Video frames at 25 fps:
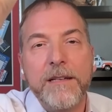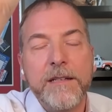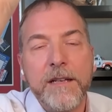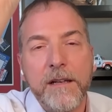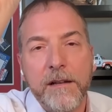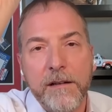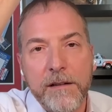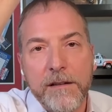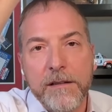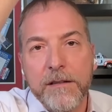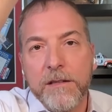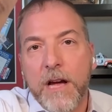
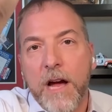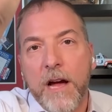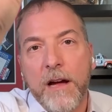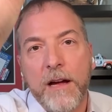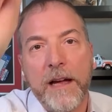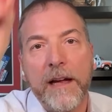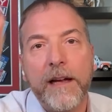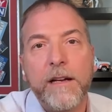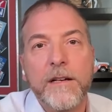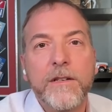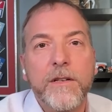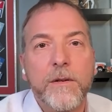till
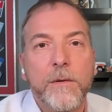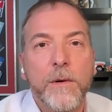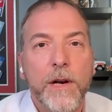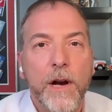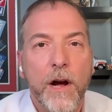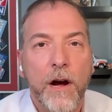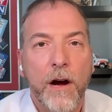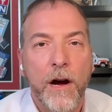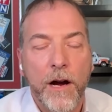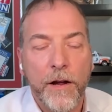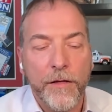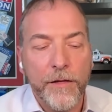talking to an
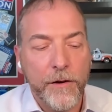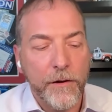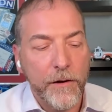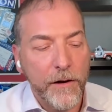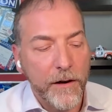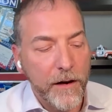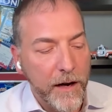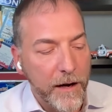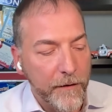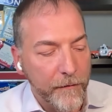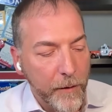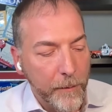
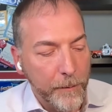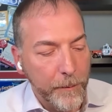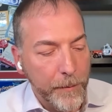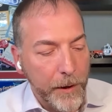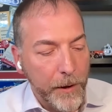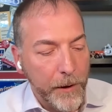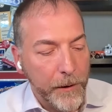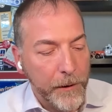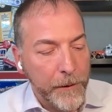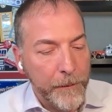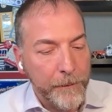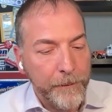author of a
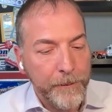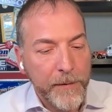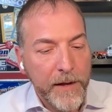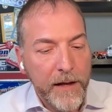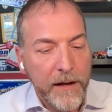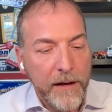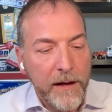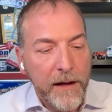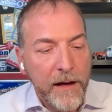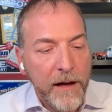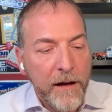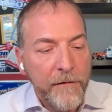book.
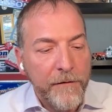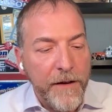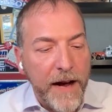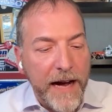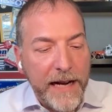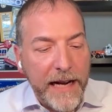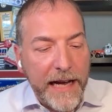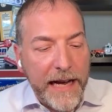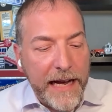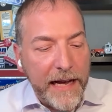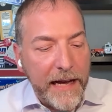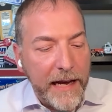
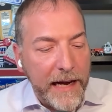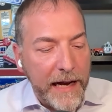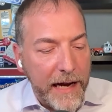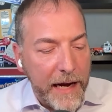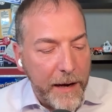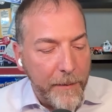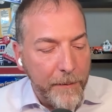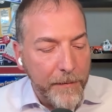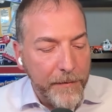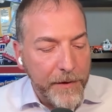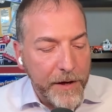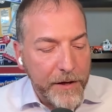Finally,
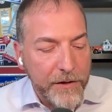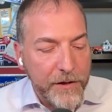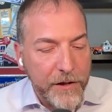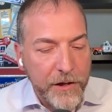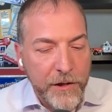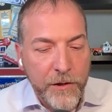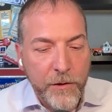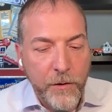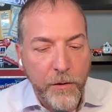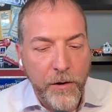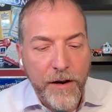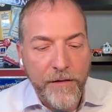there's the
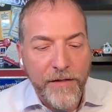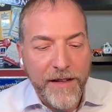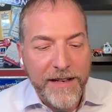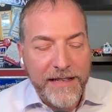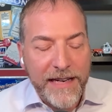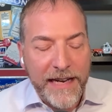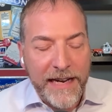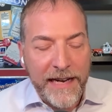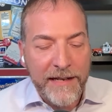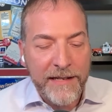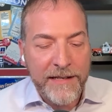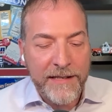story of the
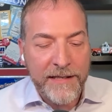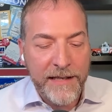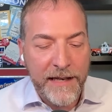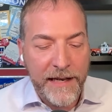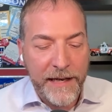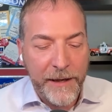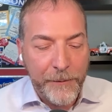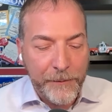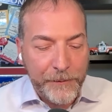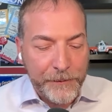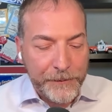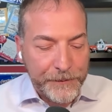
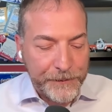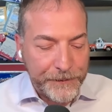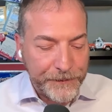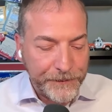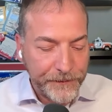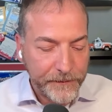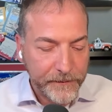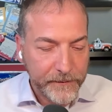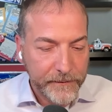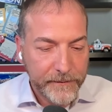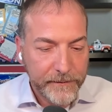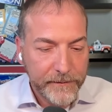DNC
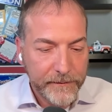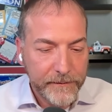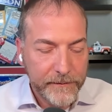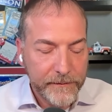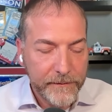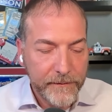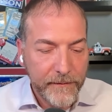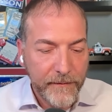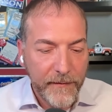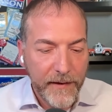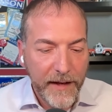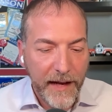
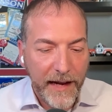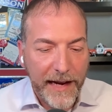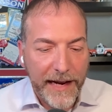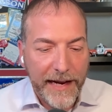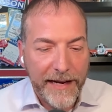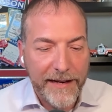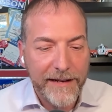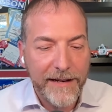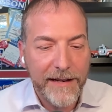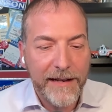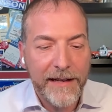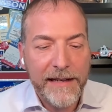
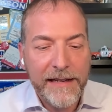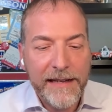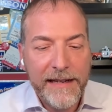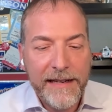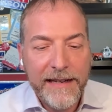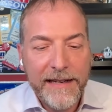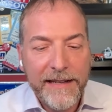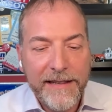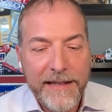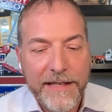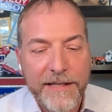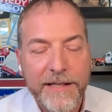and
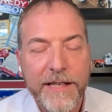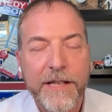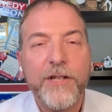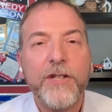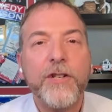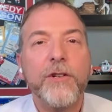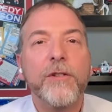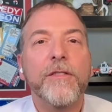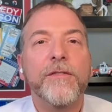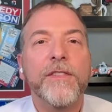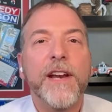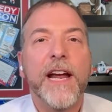this
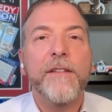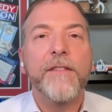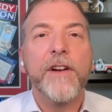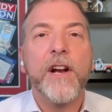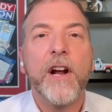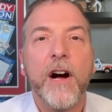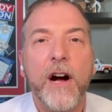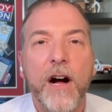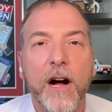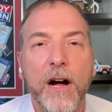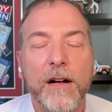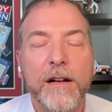issue of David
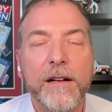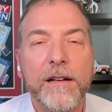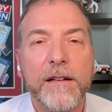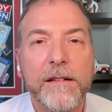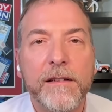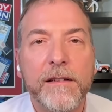Hogg,